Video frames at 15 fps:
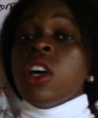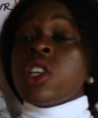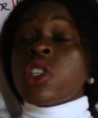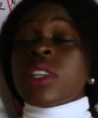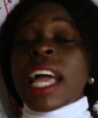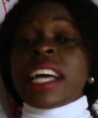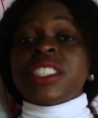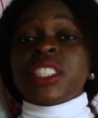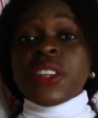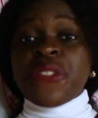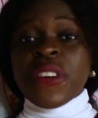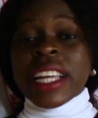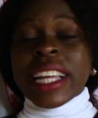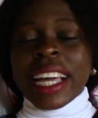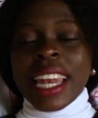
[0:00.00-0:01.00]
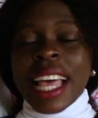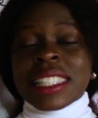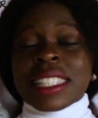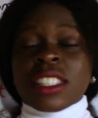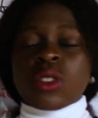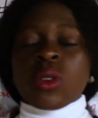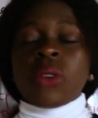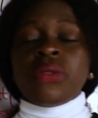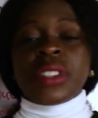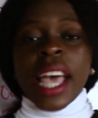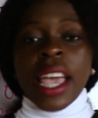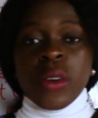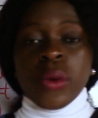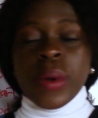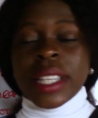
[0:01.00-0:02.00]
So there are different classes of
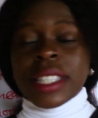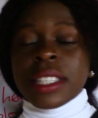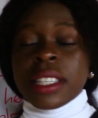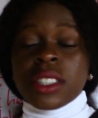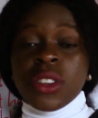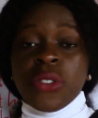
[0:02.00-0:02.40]
diuretics,